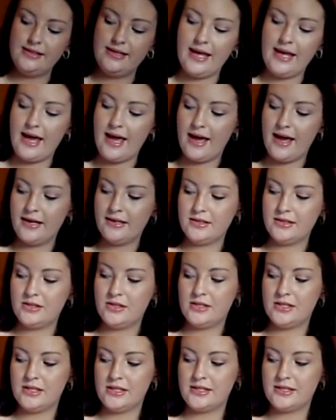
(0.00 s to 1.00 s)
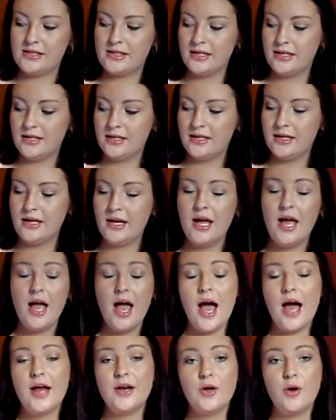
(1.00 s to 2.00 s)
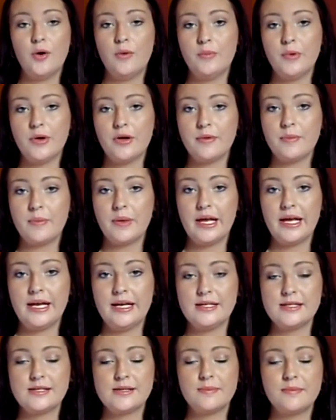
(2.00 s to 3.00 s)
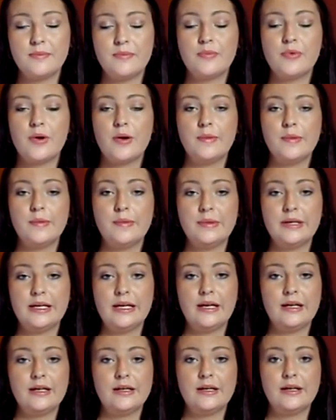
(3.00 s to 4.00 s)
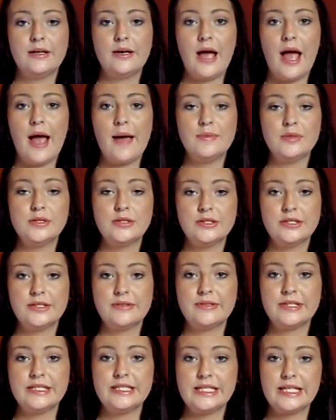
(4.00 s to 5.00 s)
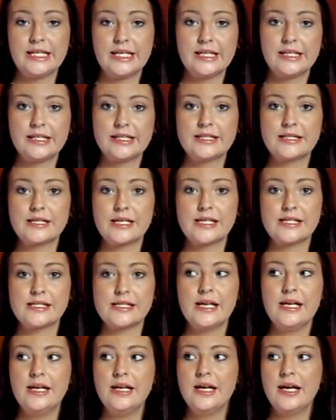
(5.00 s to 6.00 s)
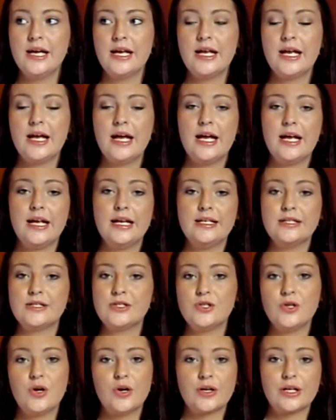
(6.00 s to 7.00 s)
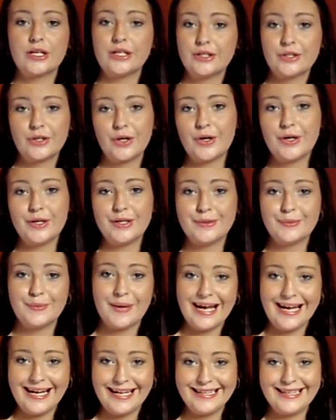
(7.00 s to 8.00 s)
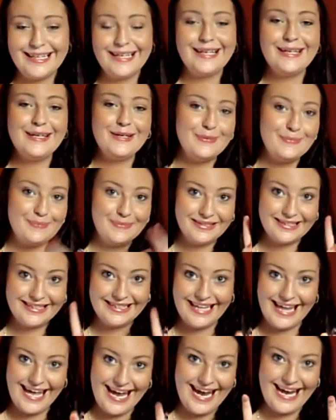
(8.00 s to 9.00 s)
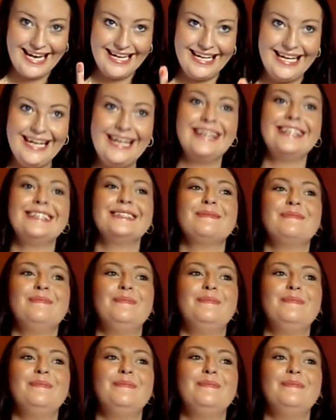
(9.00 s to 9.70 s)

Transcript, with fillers: There, just I know a birth plan is probably absolutely ridiculous because it is not going to go the way that you plan it.